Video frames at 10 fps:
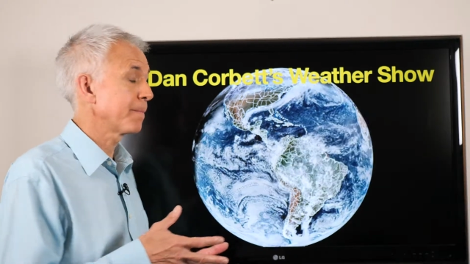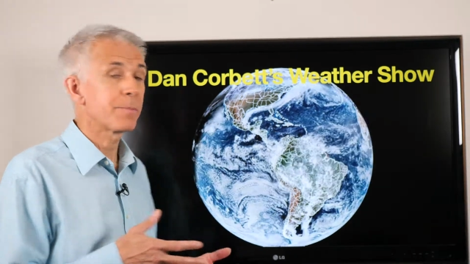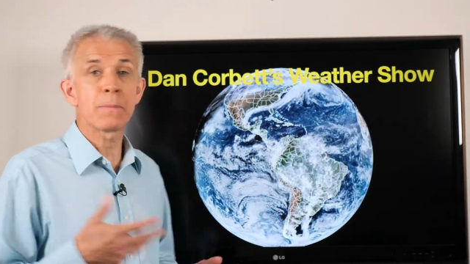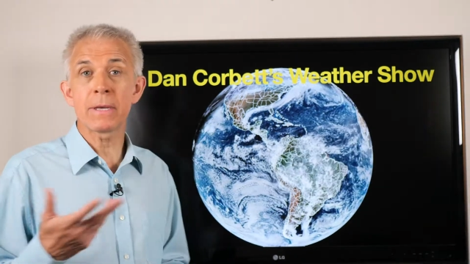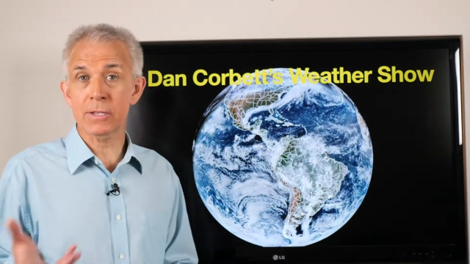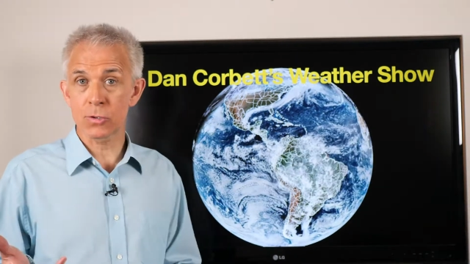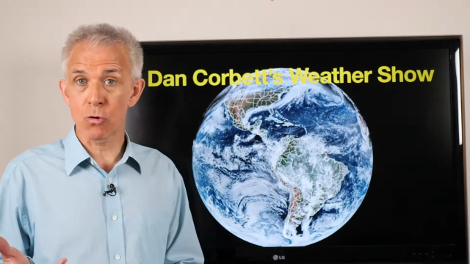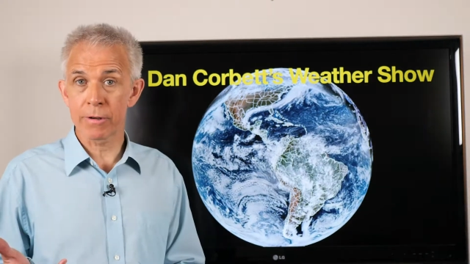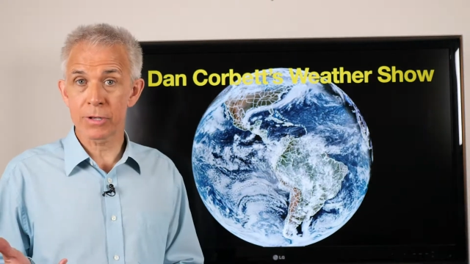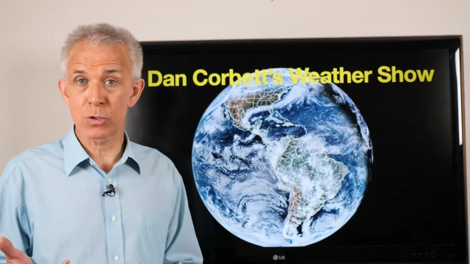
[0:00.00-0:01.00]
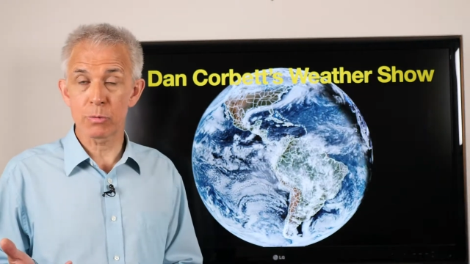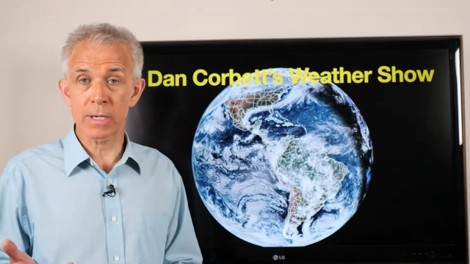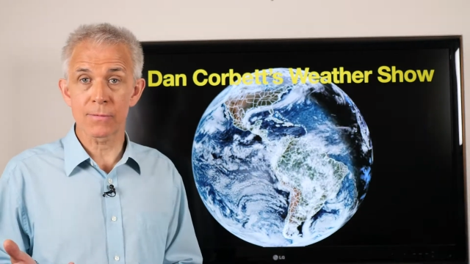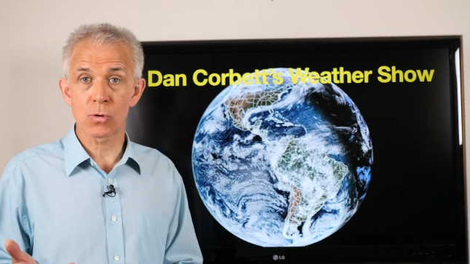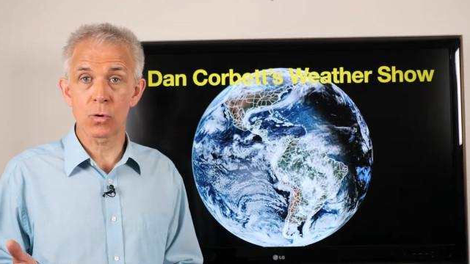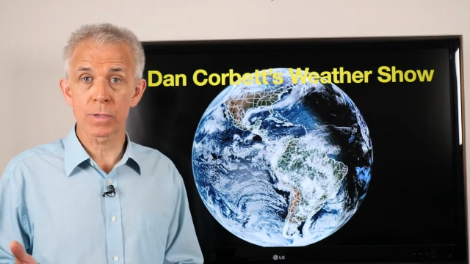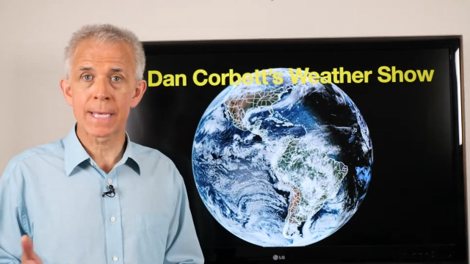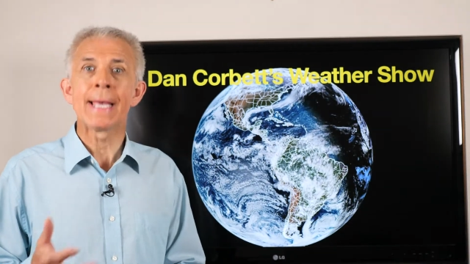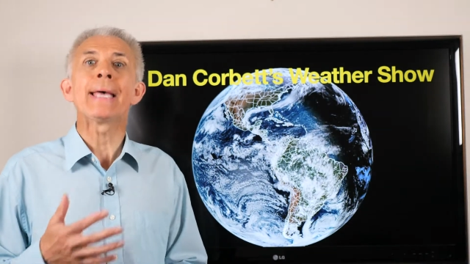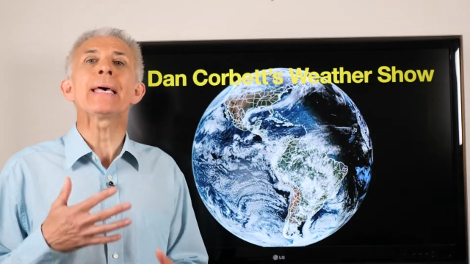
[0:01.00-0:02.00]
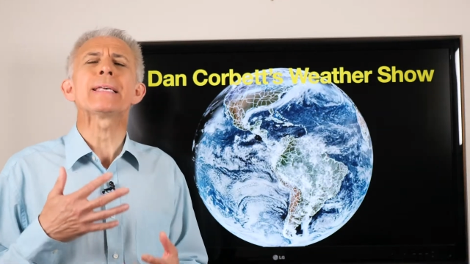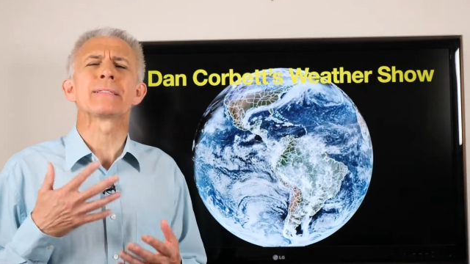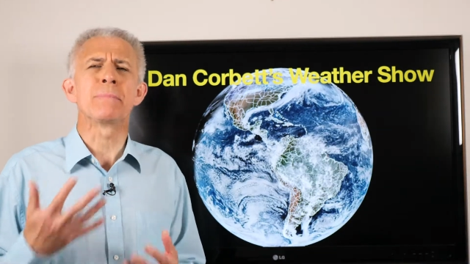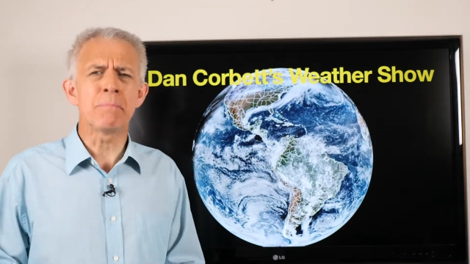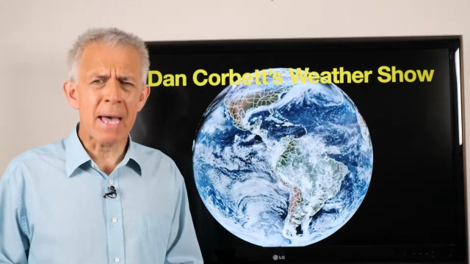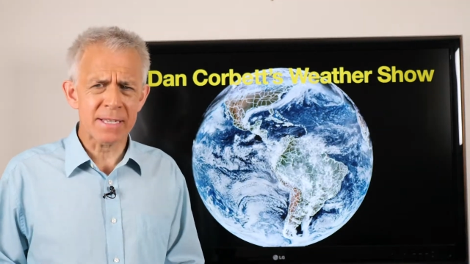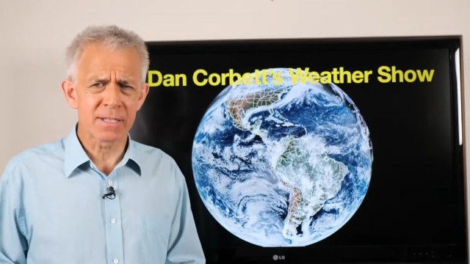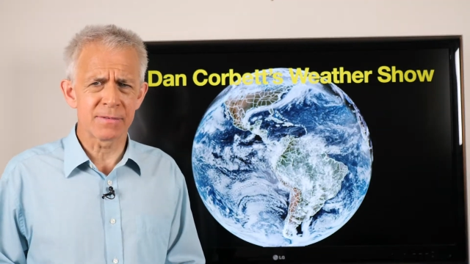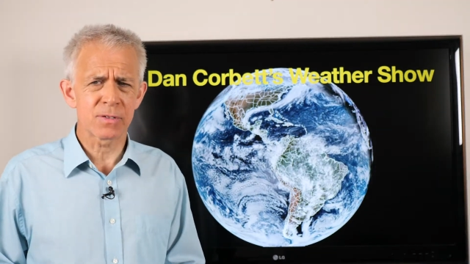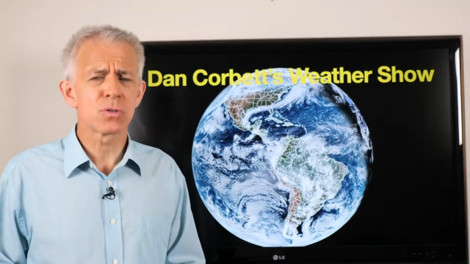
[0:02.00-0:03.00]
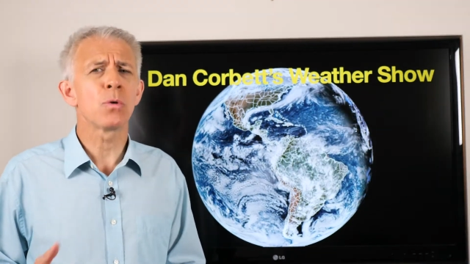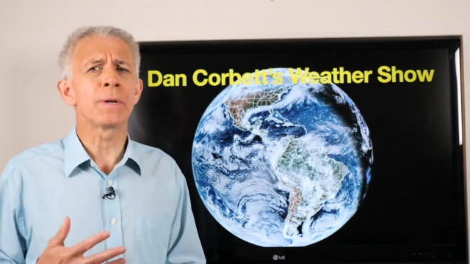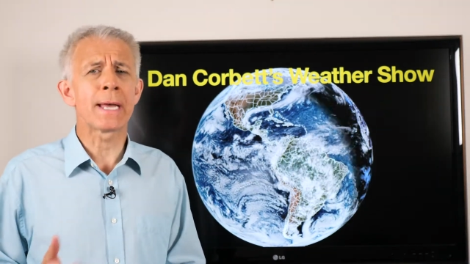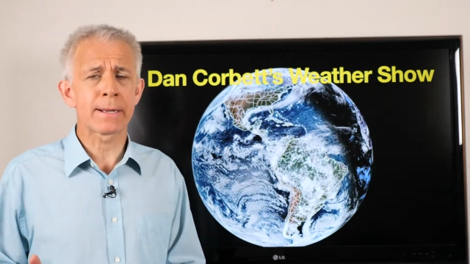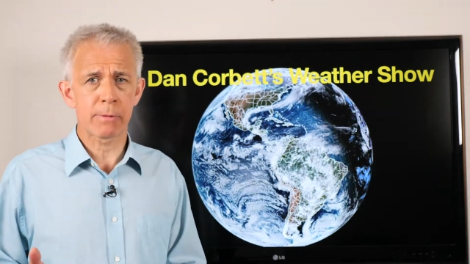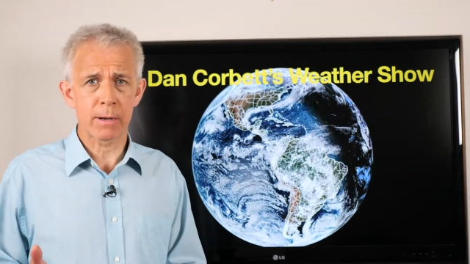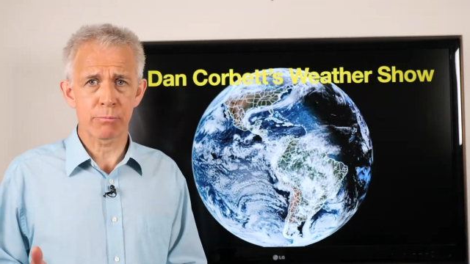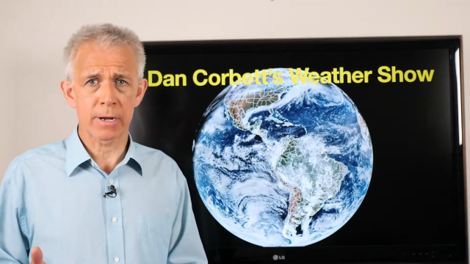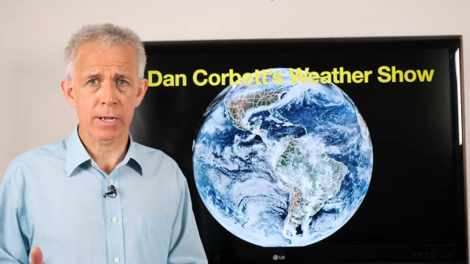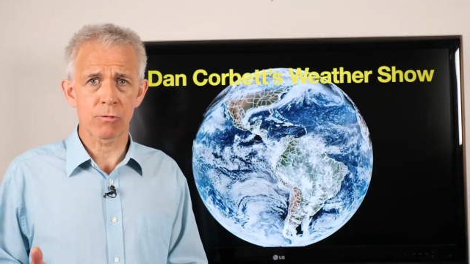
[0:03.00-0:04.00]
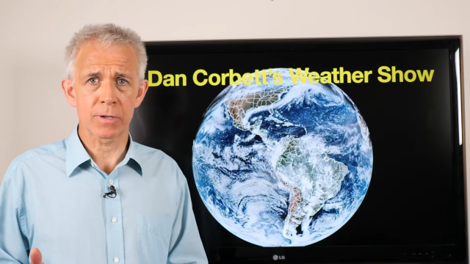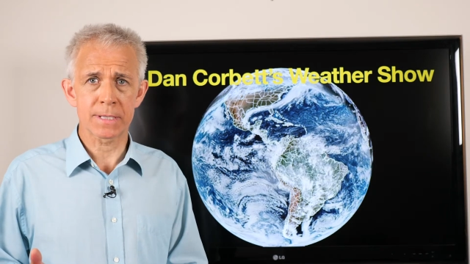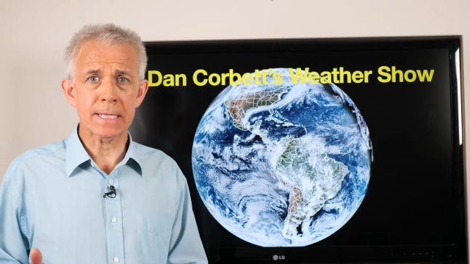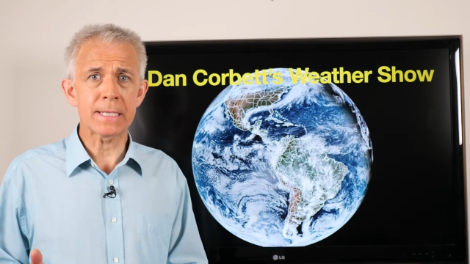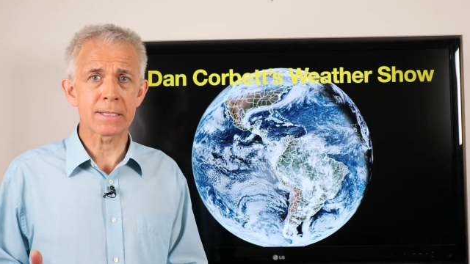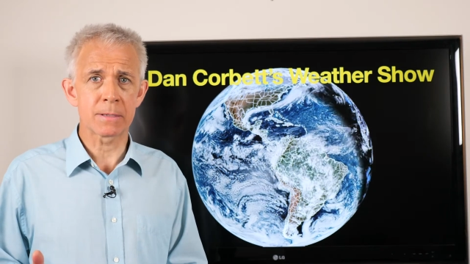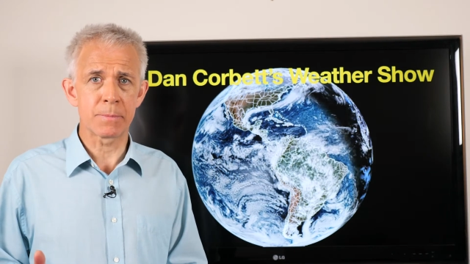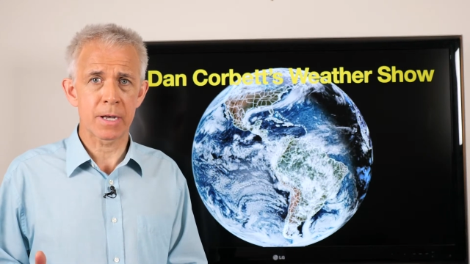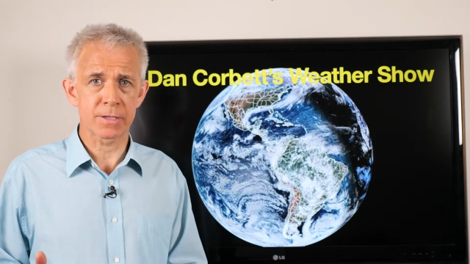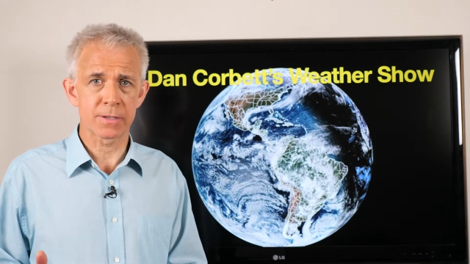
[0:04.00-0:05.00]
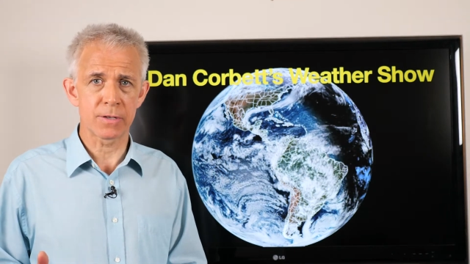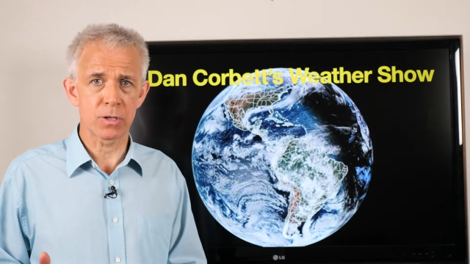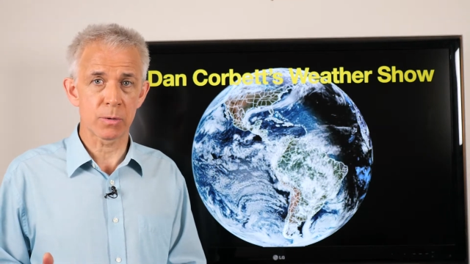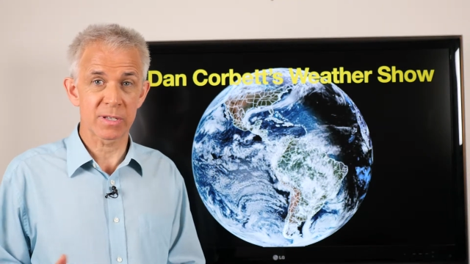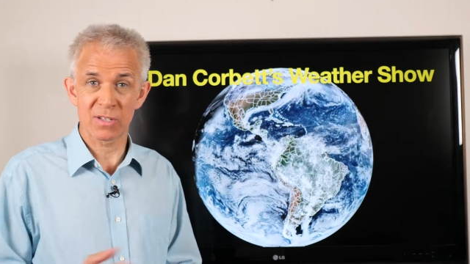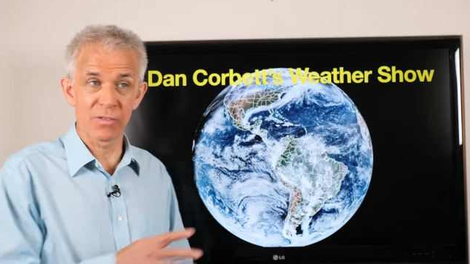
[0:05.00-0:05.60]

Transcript: The big story this week, of course, is the massive tornado outbreak across the eastern parts of the US.